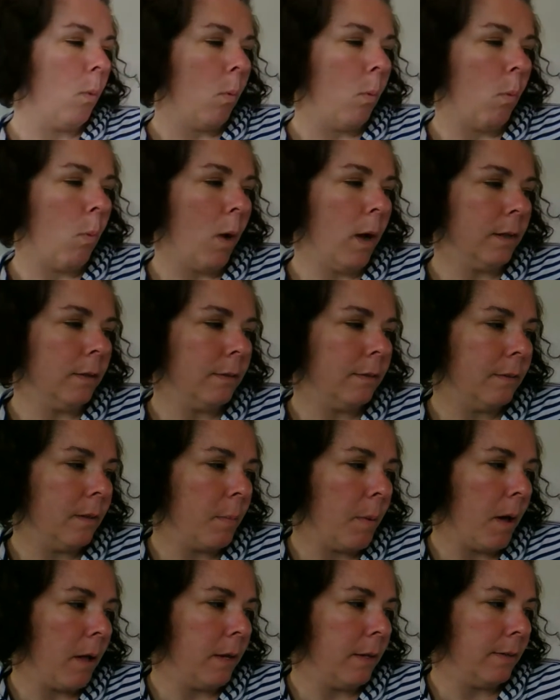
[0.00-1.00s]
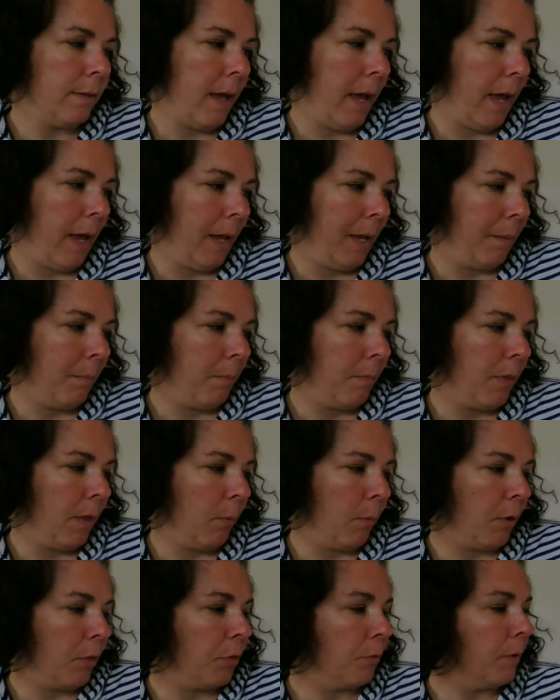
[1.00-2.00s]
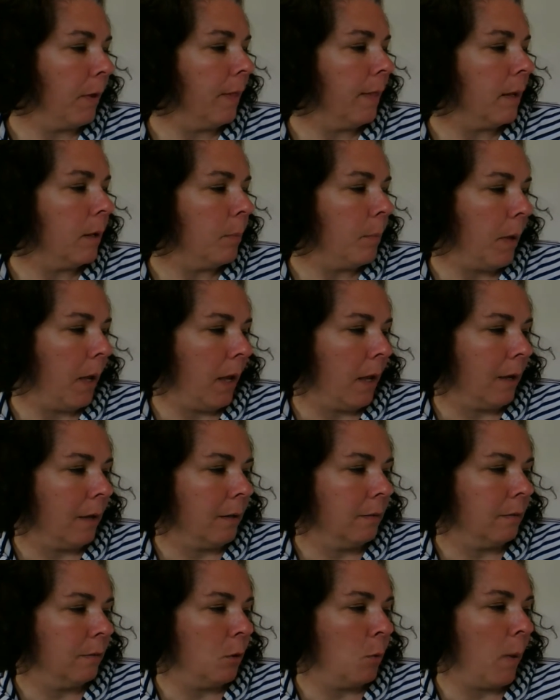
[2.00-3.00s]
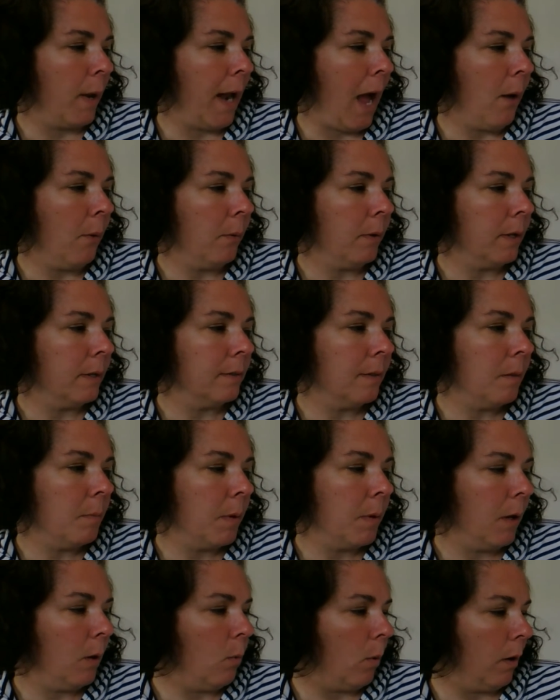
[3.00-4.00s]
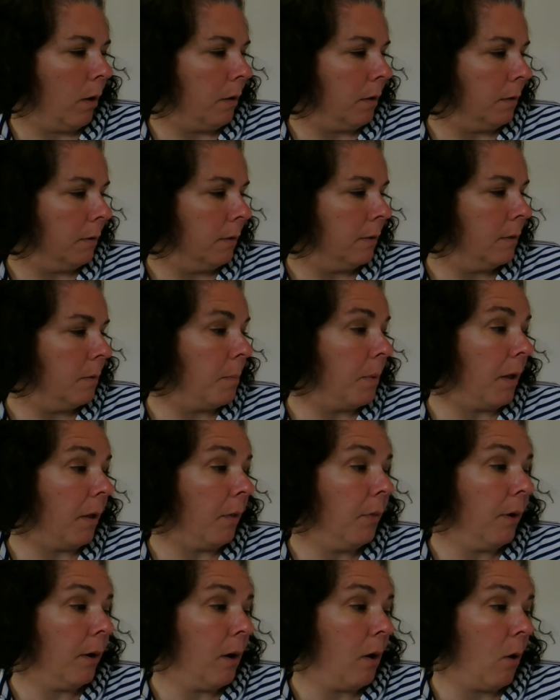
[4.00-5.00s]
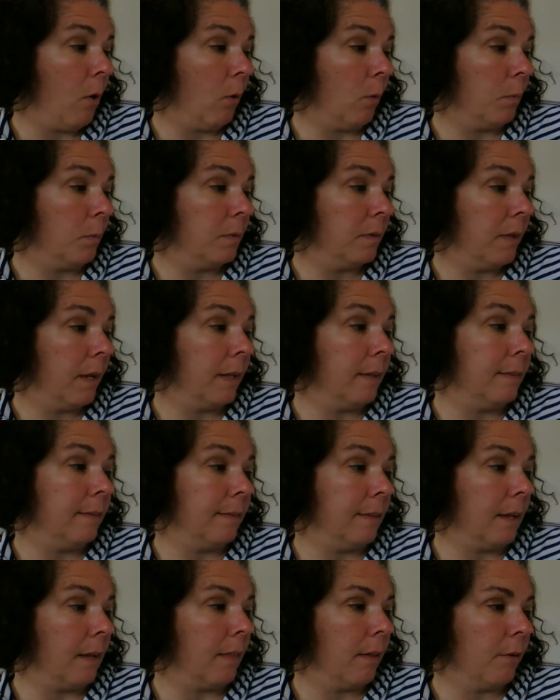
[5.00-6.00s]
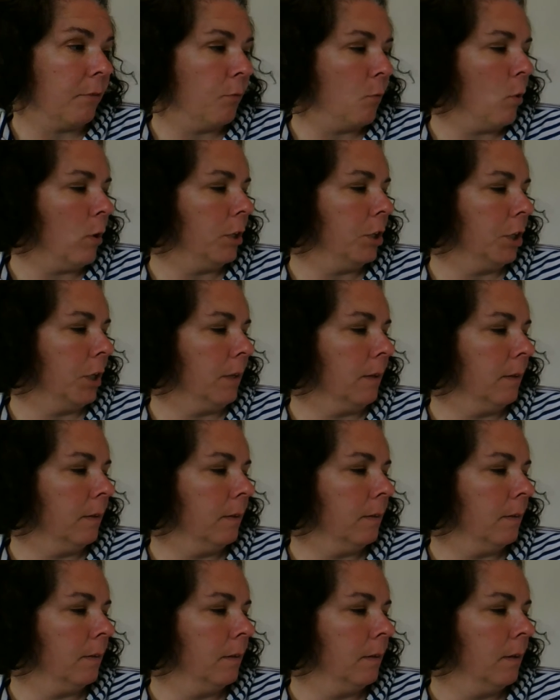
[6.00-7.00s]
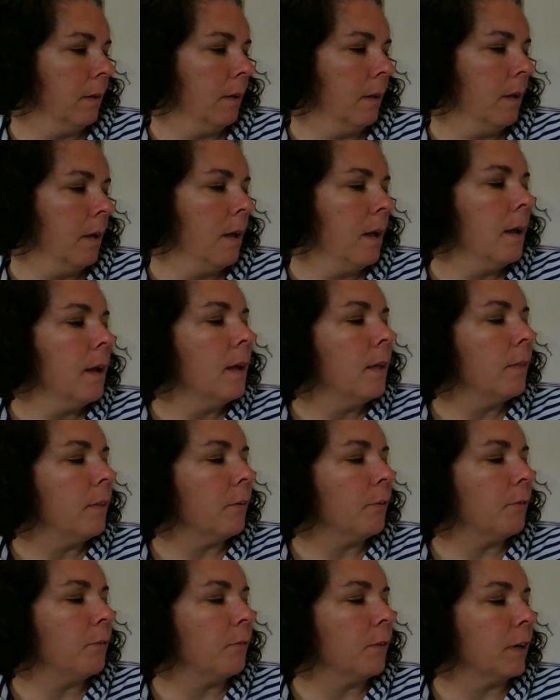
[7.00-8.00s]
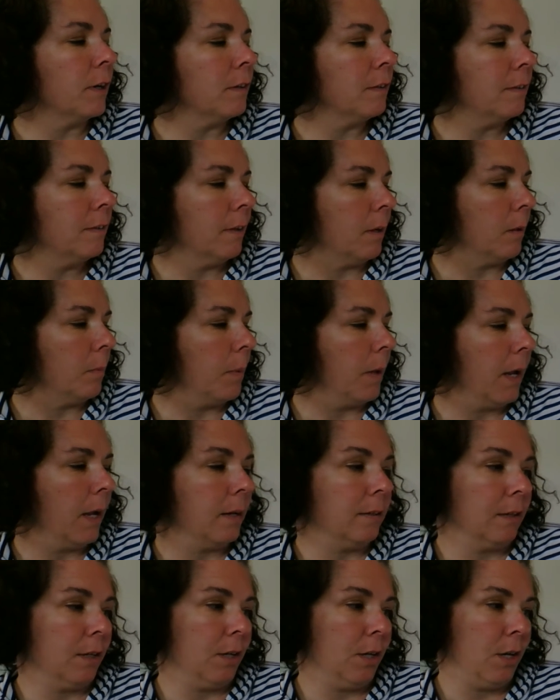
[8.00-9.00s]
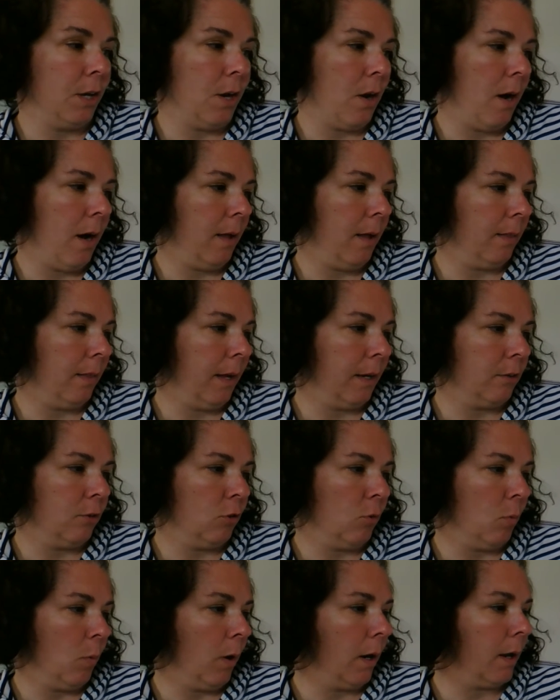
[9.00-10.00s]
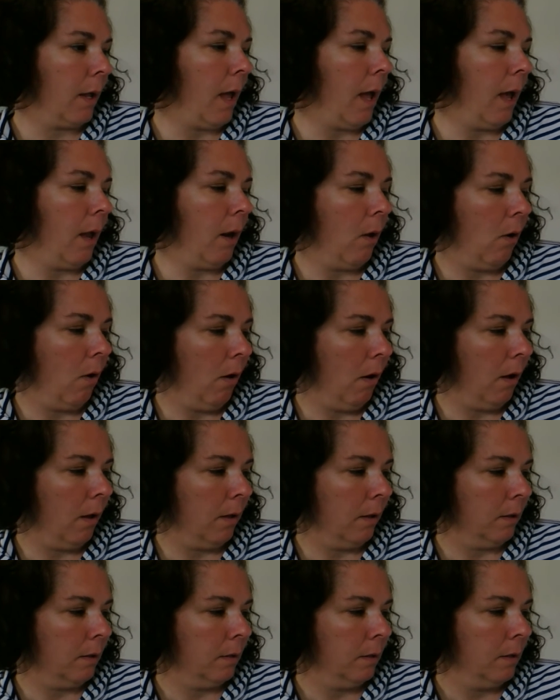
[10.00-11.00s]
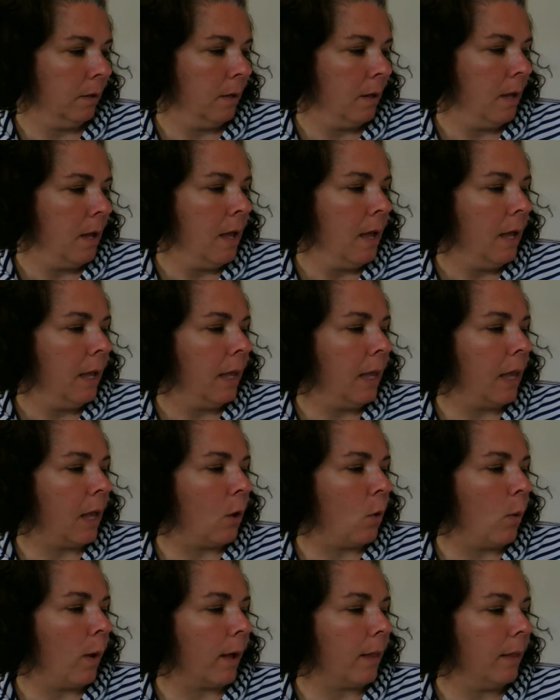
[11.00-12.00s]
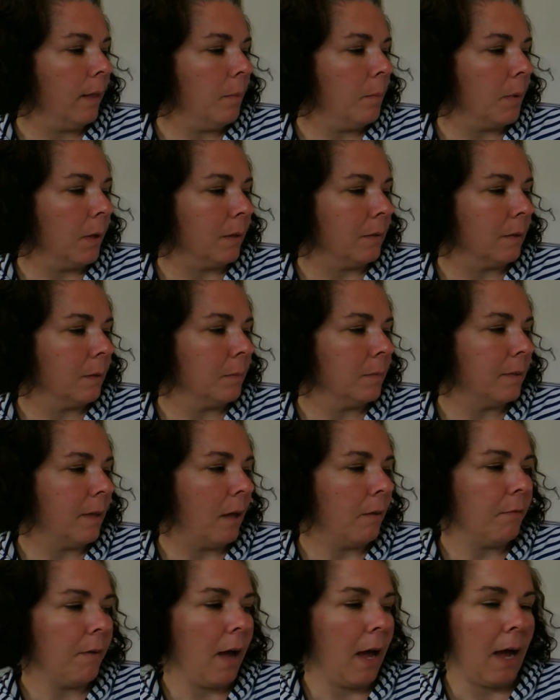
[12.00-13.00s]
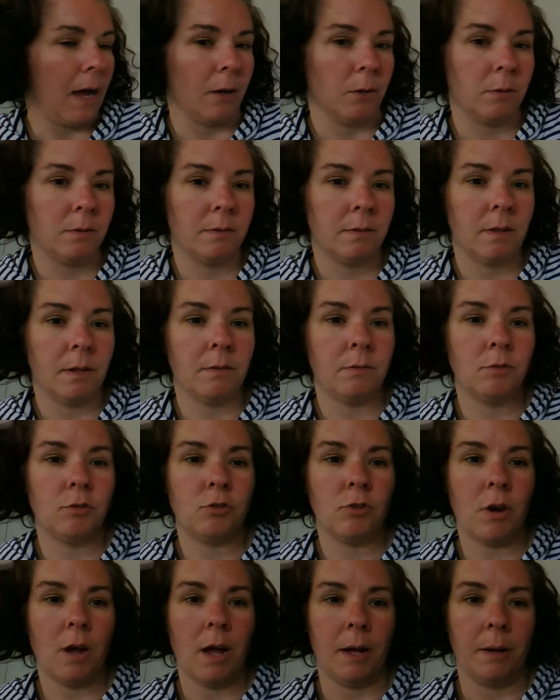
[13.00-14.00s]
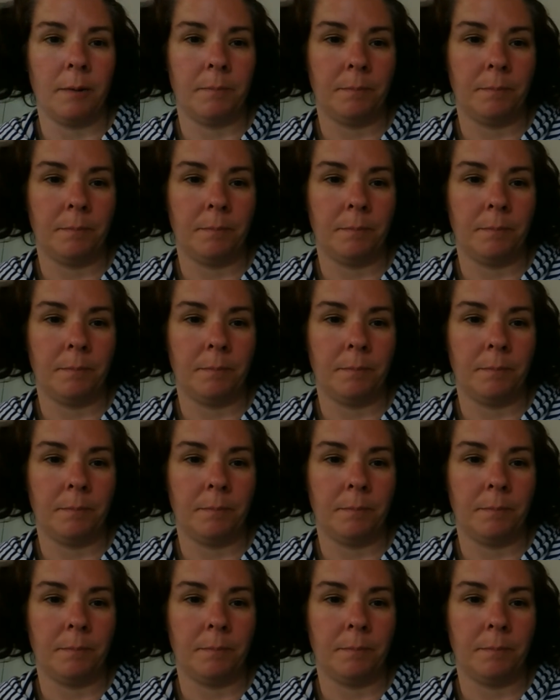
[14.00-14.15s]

Once upon a time, there were three little pigs who went out into the big world to build their homes and seek their fortunes. The first little pig did not like to work at all. He quickly built himself a house of straw.